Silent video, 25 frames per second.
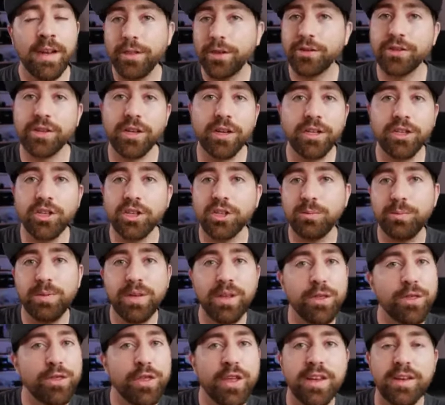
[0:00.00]
There's gonna just be
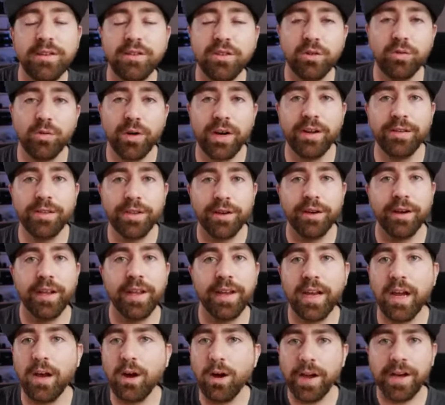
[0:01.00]
things around that you're
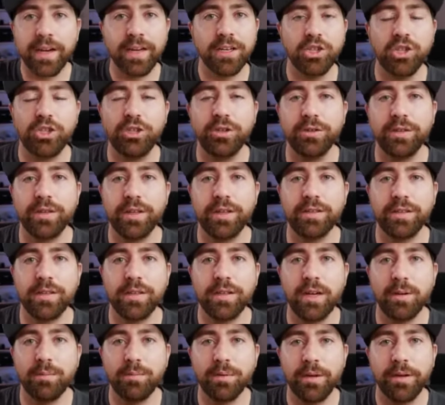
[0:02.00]
like, oh, I could shoot this
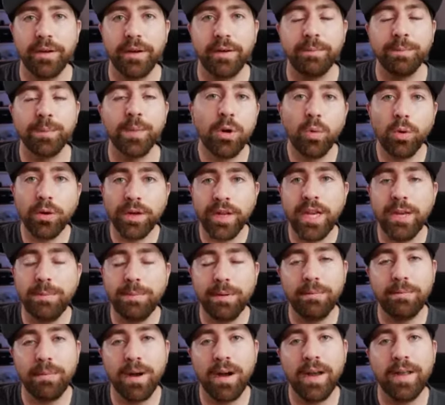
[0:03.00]
and upload it. Well,
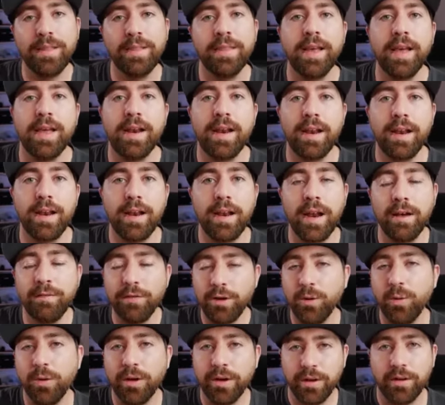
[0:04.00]
keep in mind that
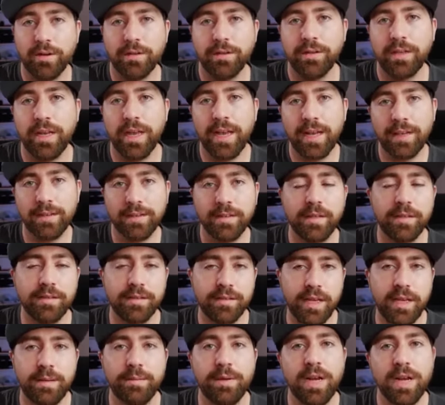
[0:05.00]
everyone else has the
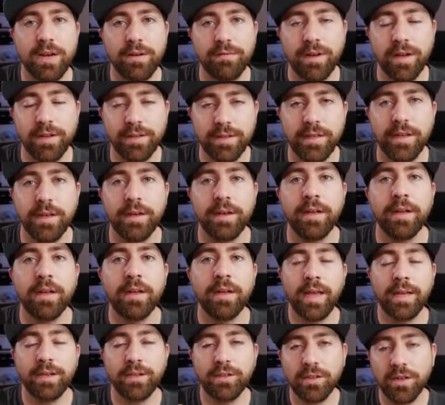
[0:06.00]
same kind of idea,
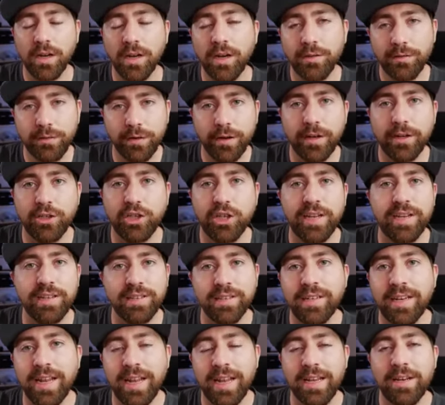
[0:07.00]
and stock footage
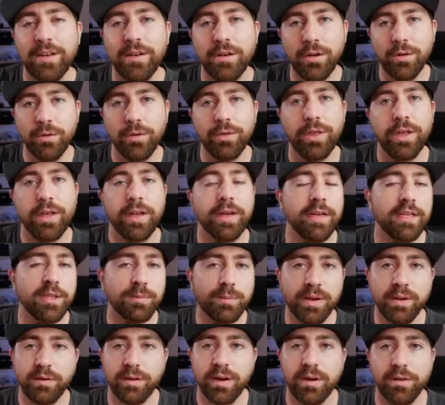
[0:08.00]
isn't a new thing. It's
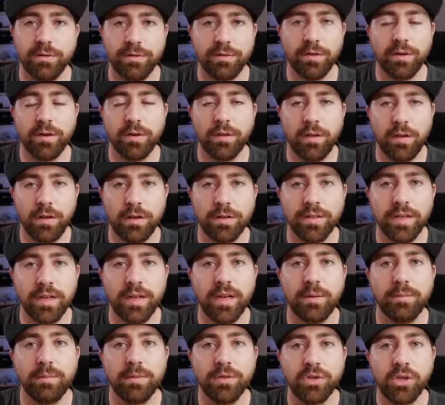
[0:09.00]
been around for a long
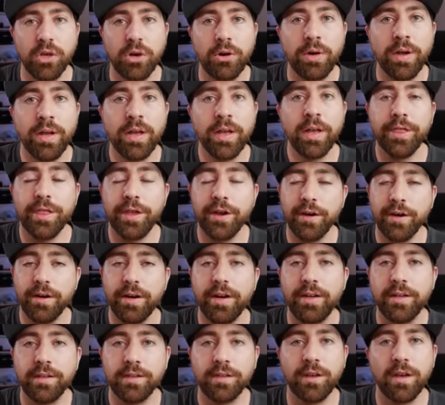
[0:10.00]
time. So there
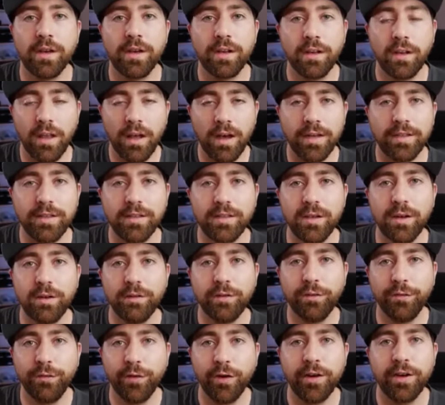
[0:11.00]
is lots
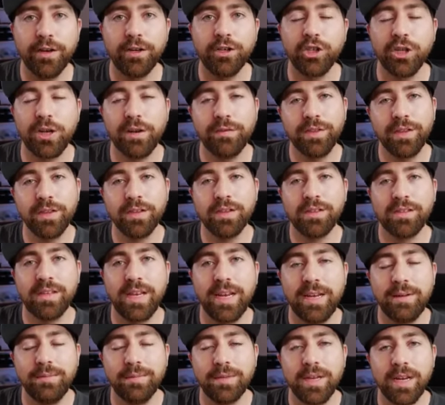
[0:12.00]
of footage of the
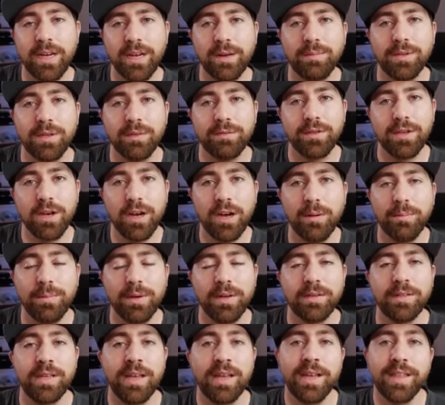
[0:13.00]
same types of
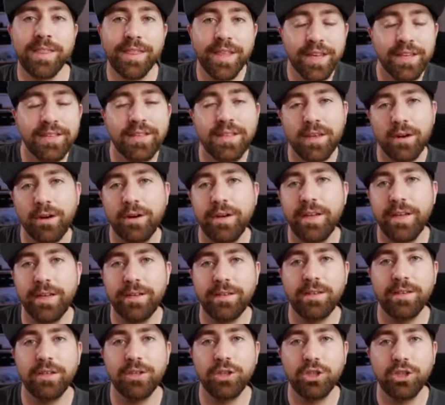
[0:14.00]
topics, things that are
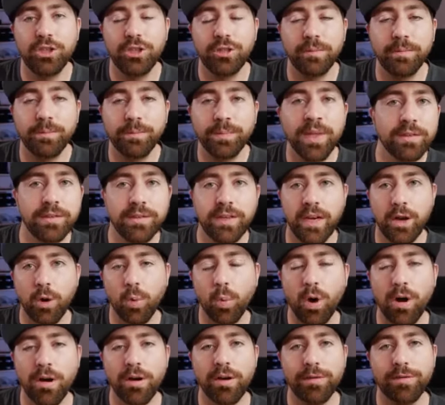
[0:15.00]
easy to shoot. Say a
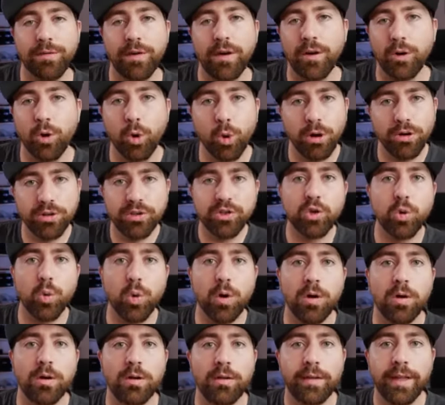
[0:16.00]
waterfall or a
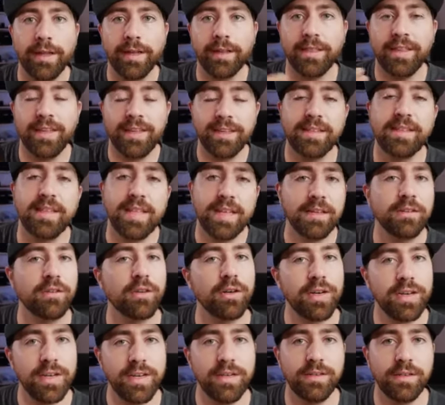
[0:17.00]
squirrel. Like these things
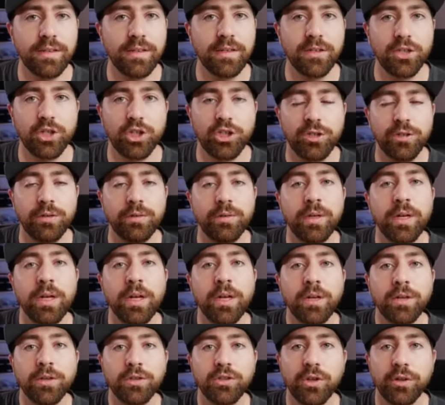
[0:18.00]
are easy to shoot,
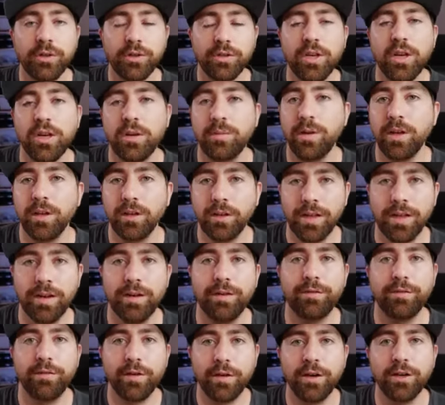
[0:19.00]
so there's gonna be a lot
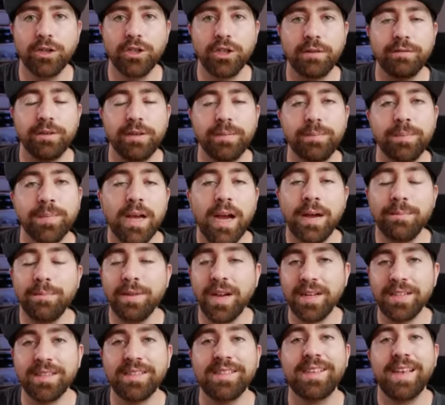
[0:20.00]
of footage of it. I'm
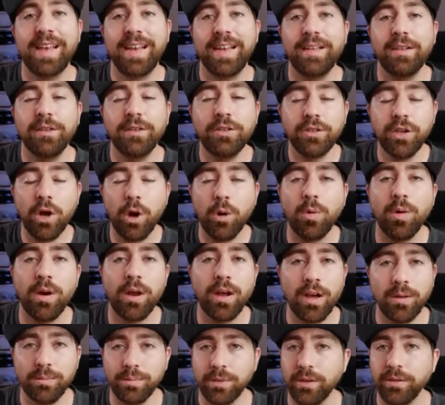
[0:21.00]
not saying don't
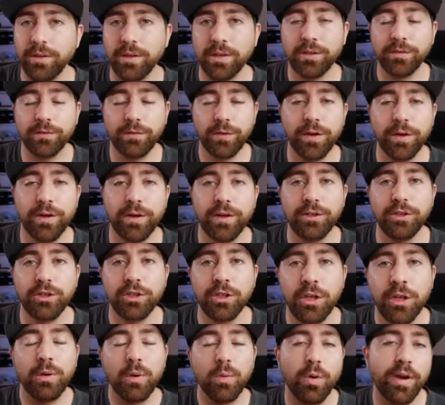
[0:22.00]
upload this
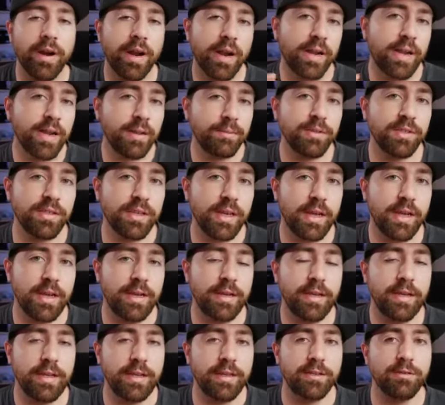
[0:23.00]
footage, but what I am
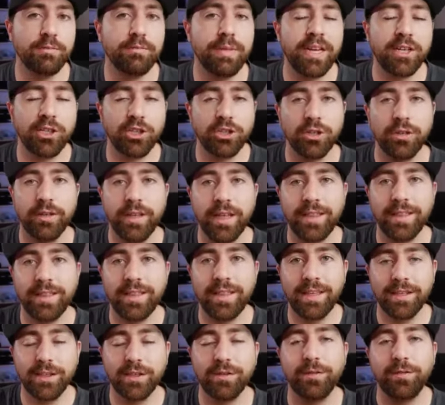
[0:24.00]
saying is make sure that
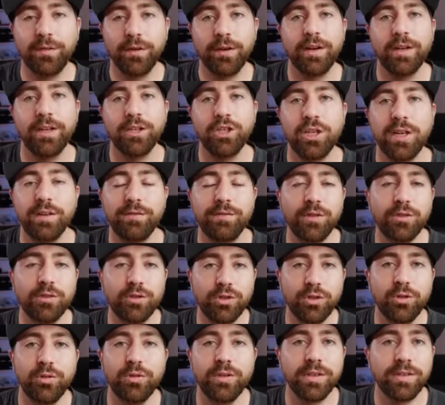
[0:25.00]
this footage, if you
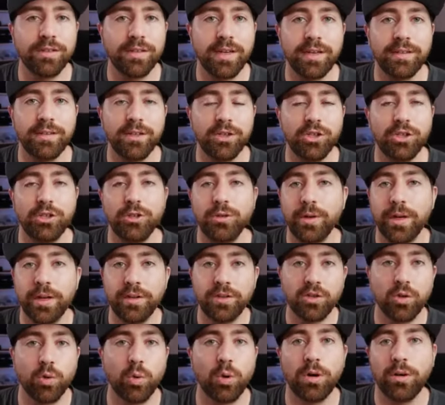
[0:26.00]
do decide to shoot a
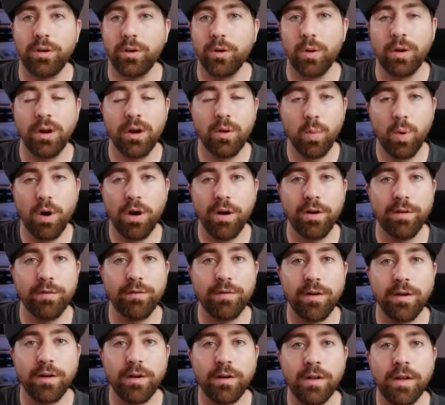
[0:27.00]
squirrel or a
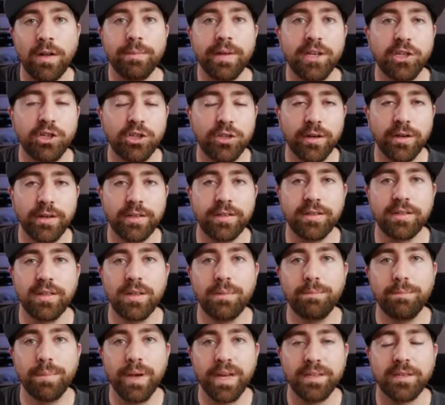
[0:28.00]
waterfall, make sure it's the
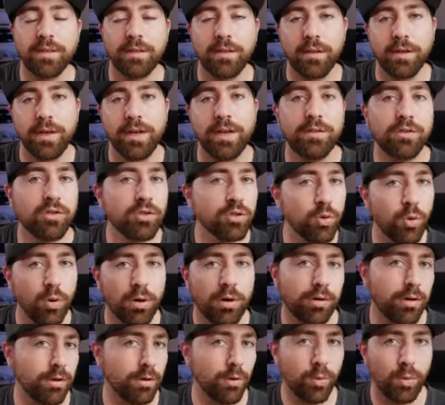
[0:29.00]
best looking
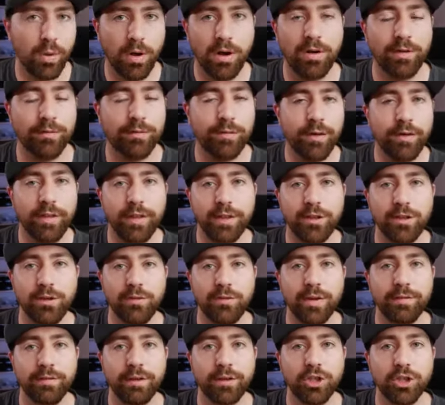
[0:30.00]
squirrel or waterfall that
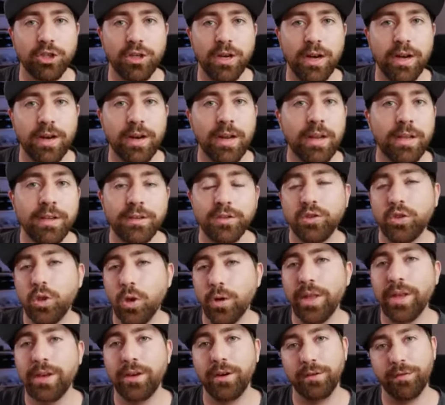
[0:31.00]
you've ever shot
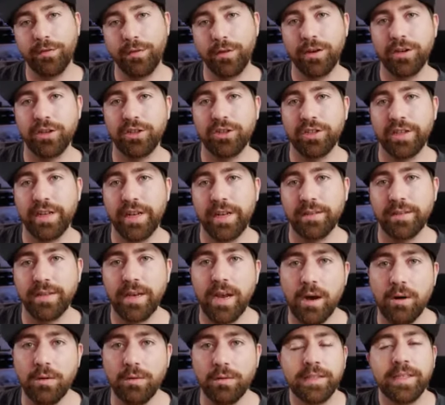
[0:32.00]
so that your footage stands
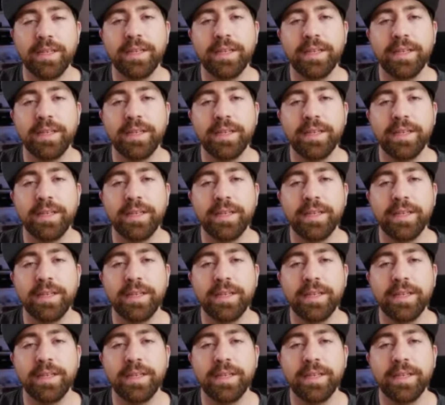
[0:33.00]
out.